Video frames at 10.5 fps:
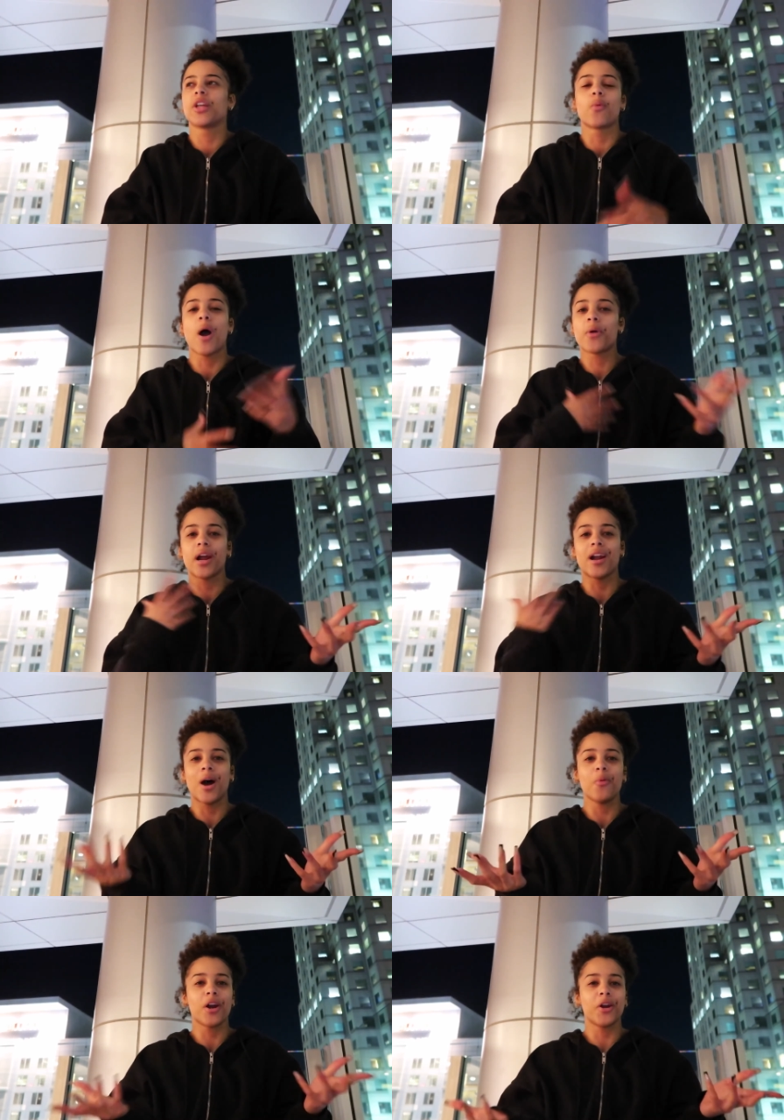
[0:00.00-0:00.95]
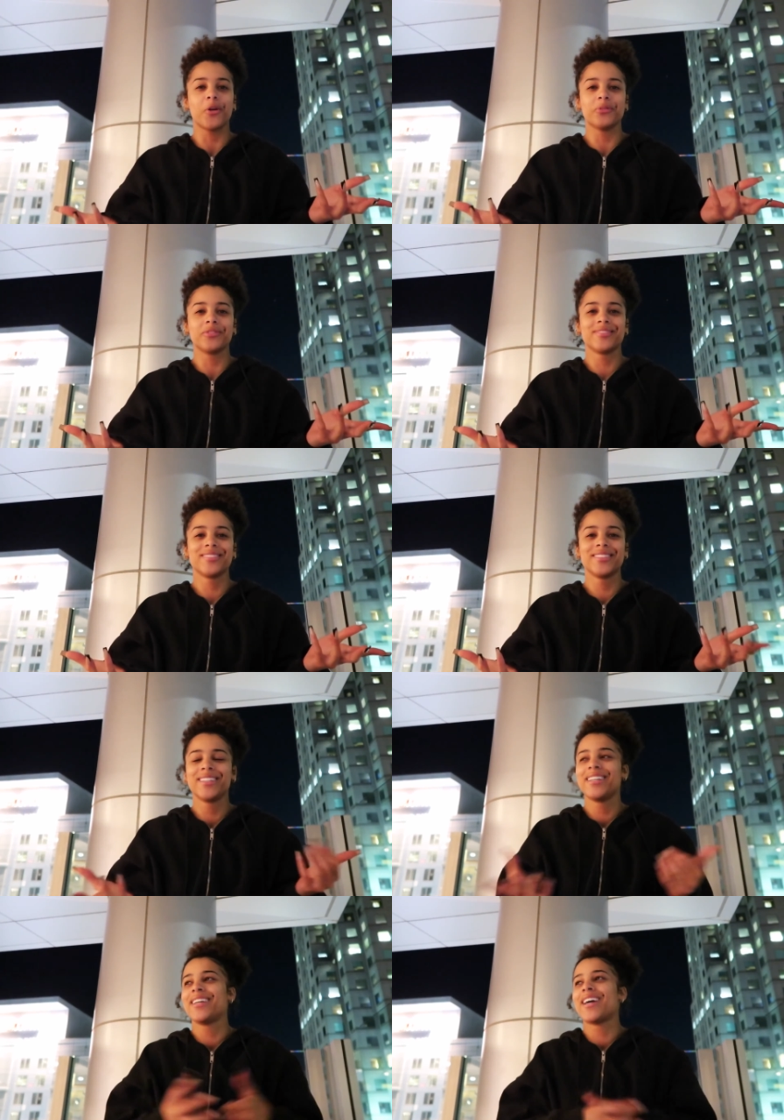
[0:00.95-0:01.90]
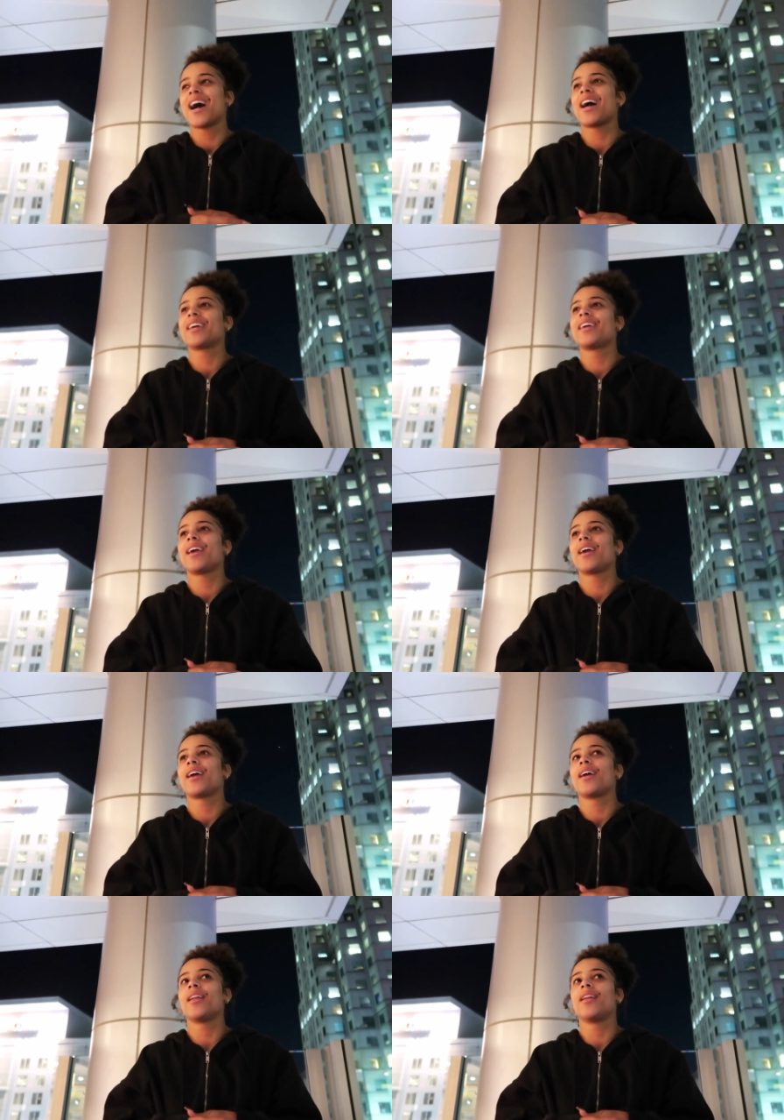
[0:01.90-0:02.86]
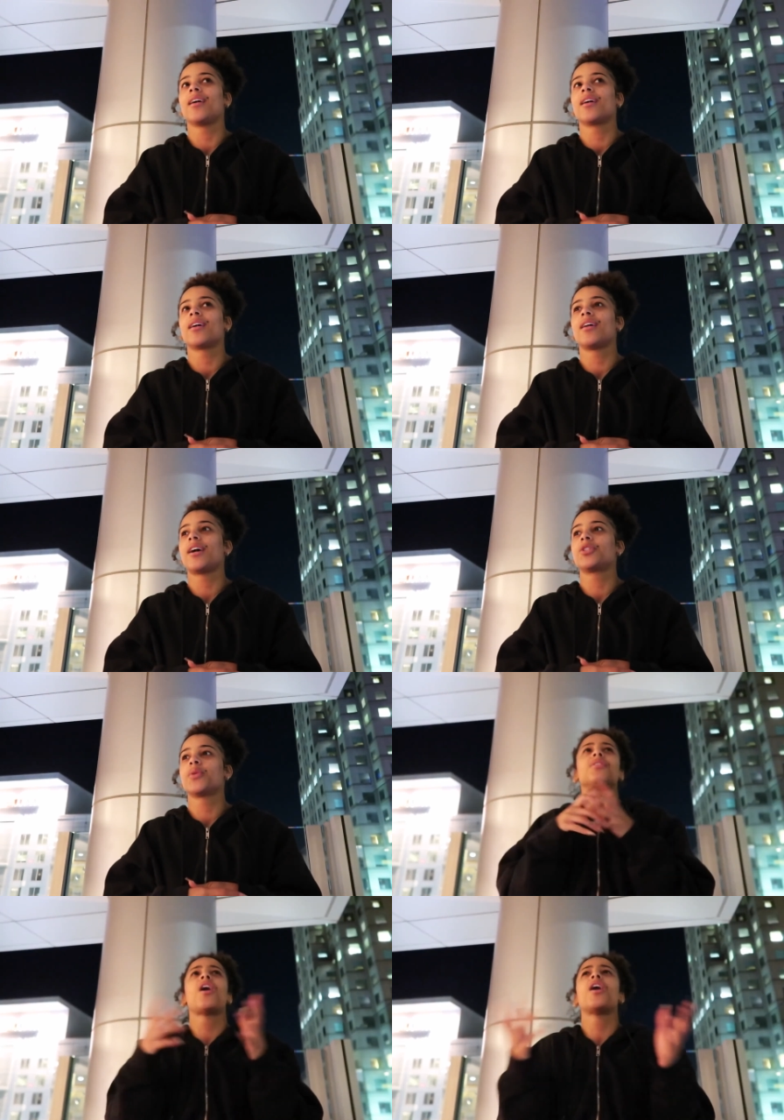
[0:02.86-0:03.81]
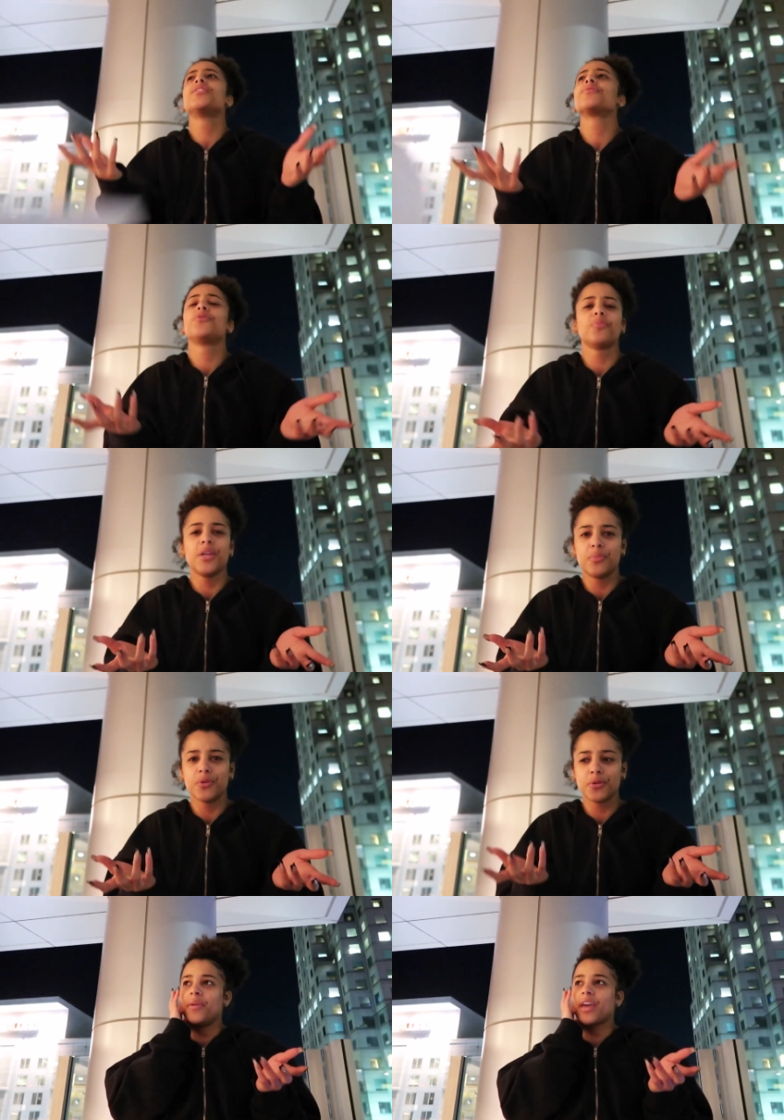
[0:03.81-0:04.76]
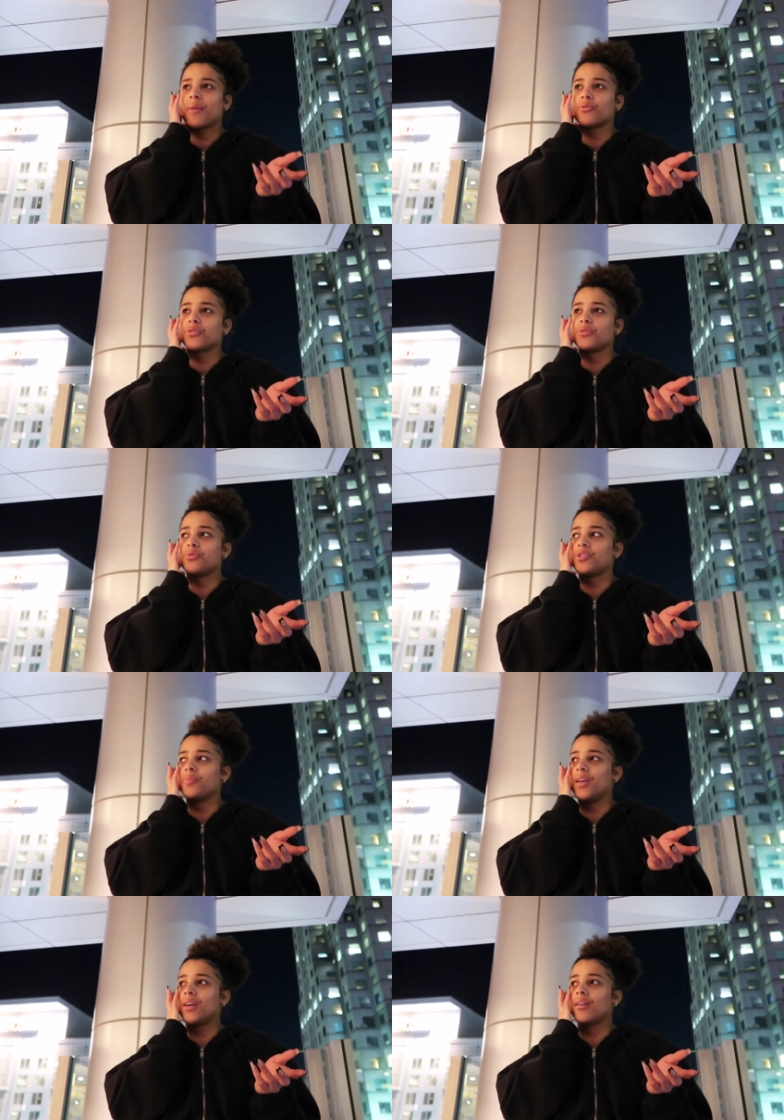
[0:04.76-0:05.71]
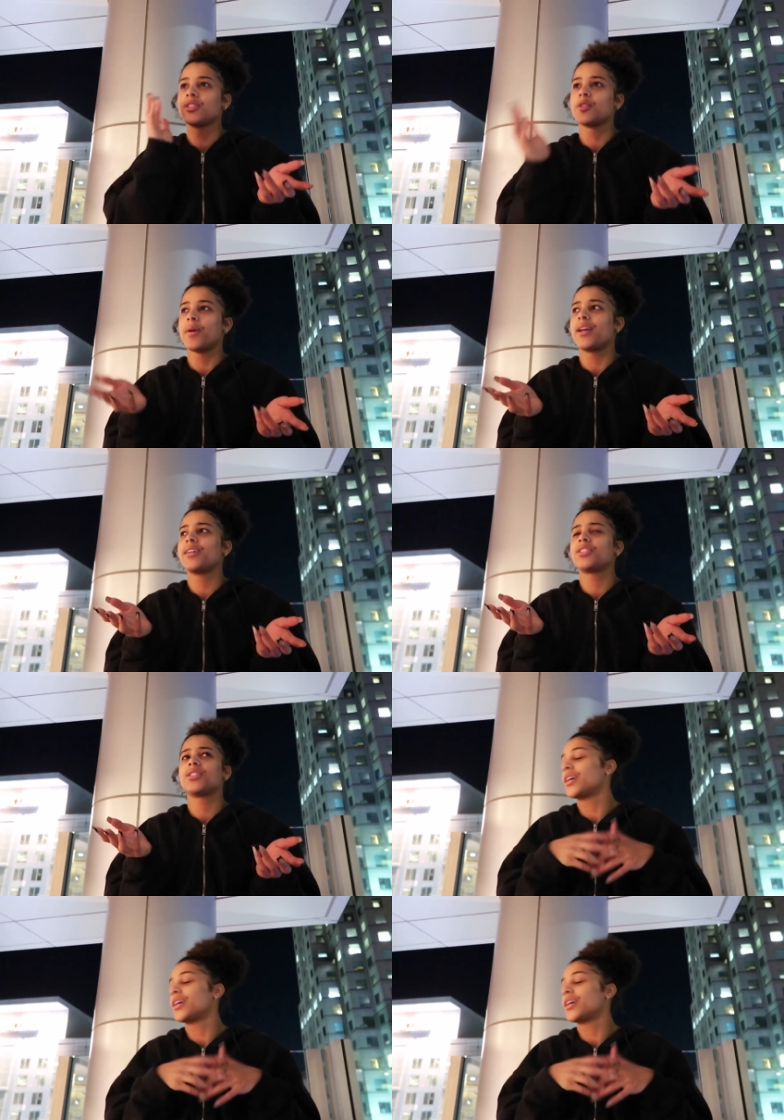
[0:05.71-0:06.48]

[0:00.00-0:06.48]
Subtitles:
Like, why would I not want to know? I can connect with tons of new people being able to speak Spanish.